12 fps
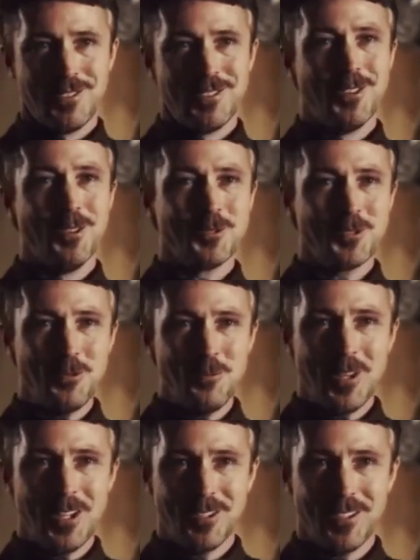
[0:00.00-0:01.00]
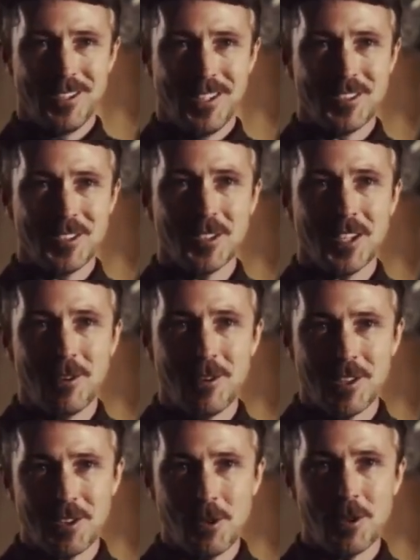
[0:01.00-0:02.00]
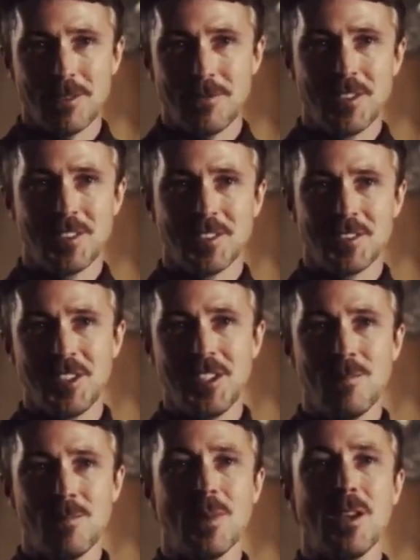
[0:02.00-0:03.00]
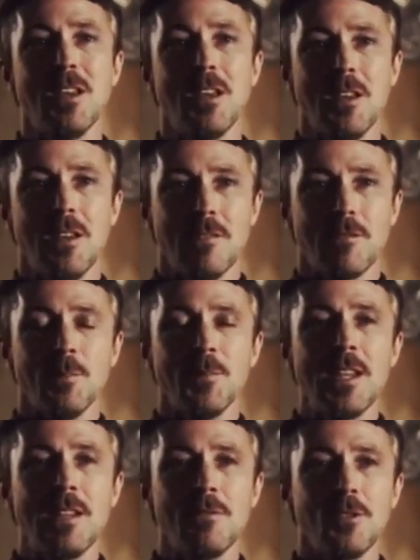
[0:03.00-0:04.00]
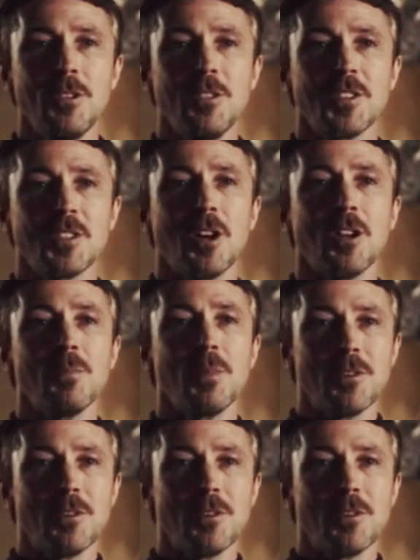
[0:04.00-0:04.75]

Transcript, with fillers: who has max X P in the Game of Thrones beta. To thrive in Westeros, it is more